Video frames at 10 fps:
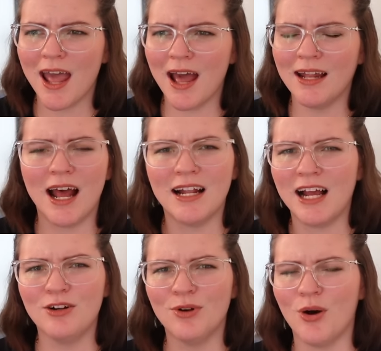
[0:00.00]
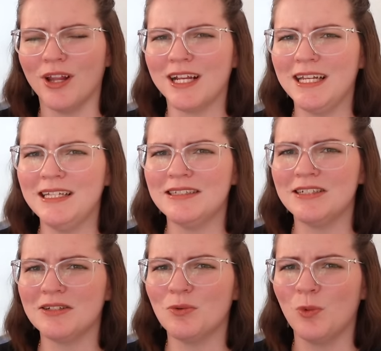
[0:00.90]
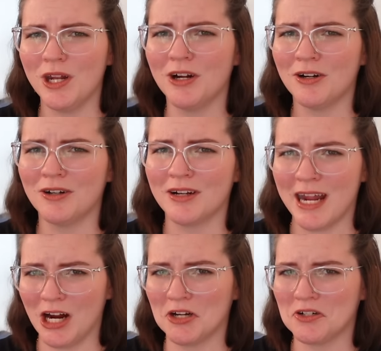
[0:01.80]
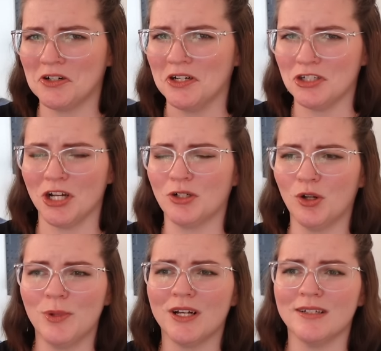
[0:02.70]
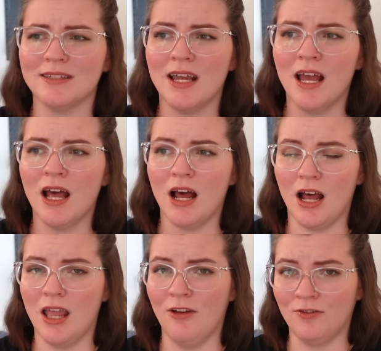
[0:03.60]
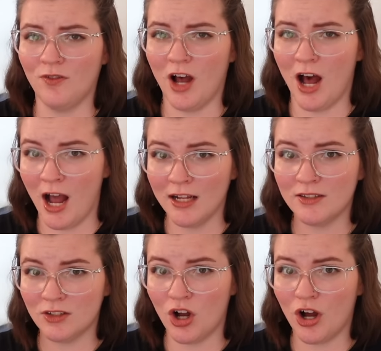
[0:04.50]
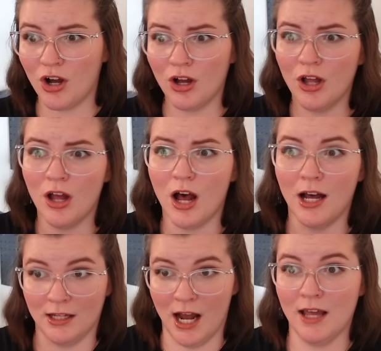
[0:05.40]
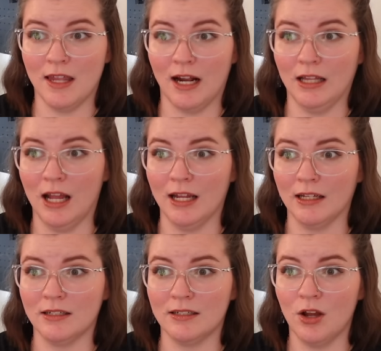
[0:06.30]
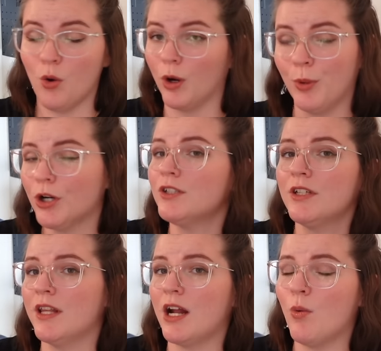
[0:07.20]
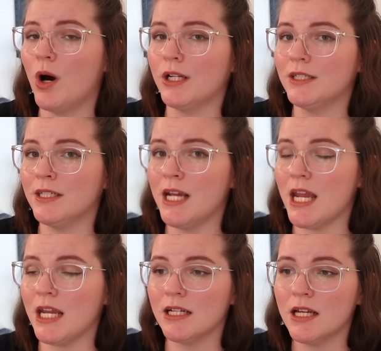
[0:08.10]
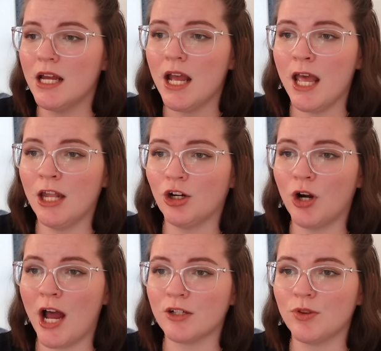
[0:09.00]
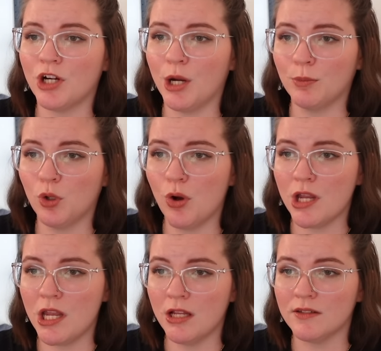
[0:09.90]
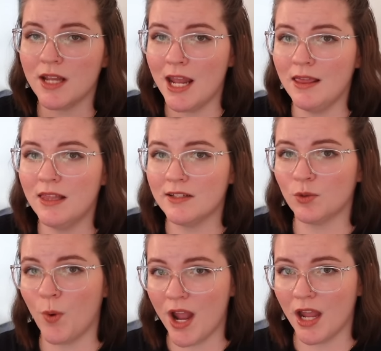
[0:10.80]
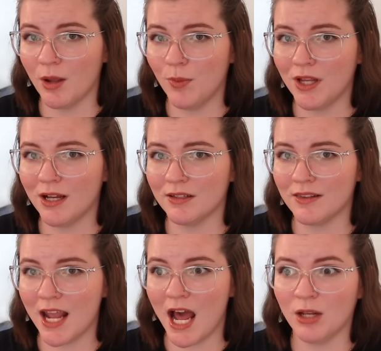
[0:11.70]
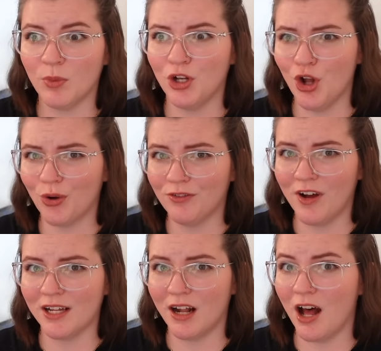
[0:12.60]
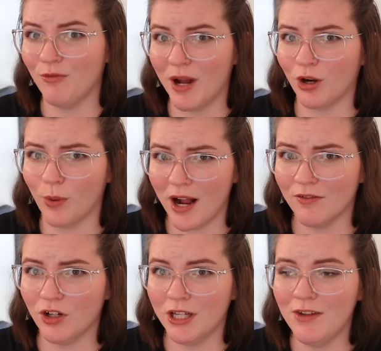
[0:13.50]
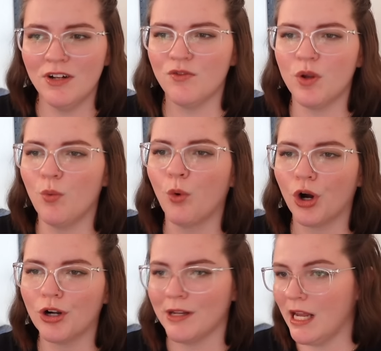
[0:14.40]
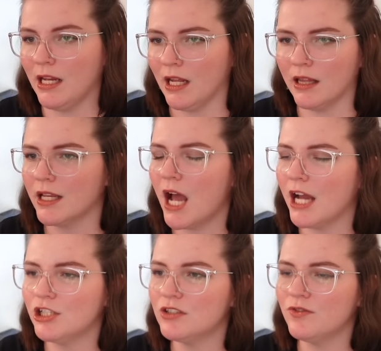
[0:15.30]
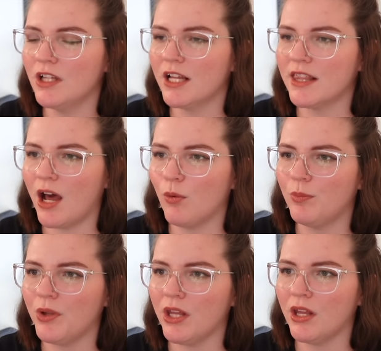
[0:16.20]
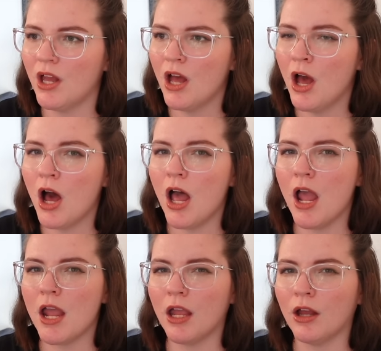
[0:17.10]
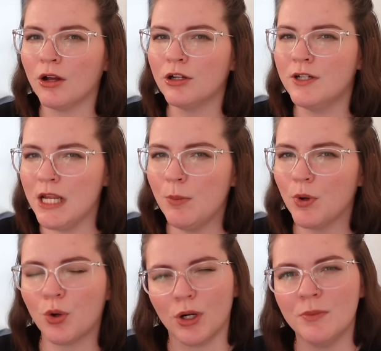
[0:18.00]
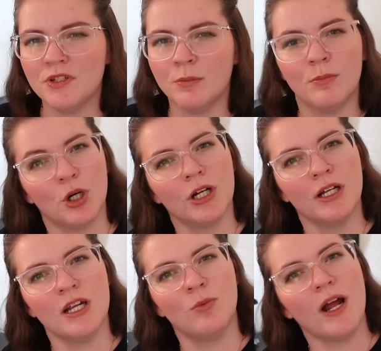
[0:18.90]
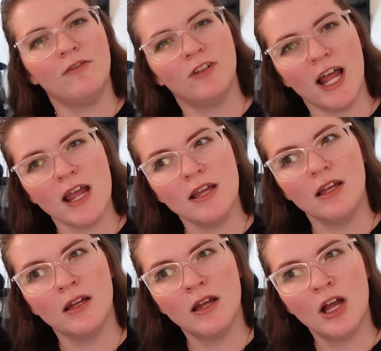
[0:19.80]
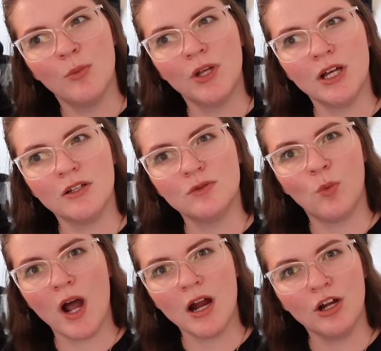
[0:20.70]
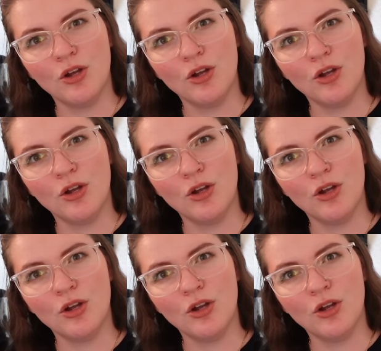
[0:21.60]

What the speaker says: I don't know, like he's just a weird character in general, because if I saw a guy that I liked or a person that I wanted to date interact with their employees in this way because they hadn't been notified of my arrival, even if we were dating. Like, I just feel like that would be a deep crimson burgundy red flag, because why are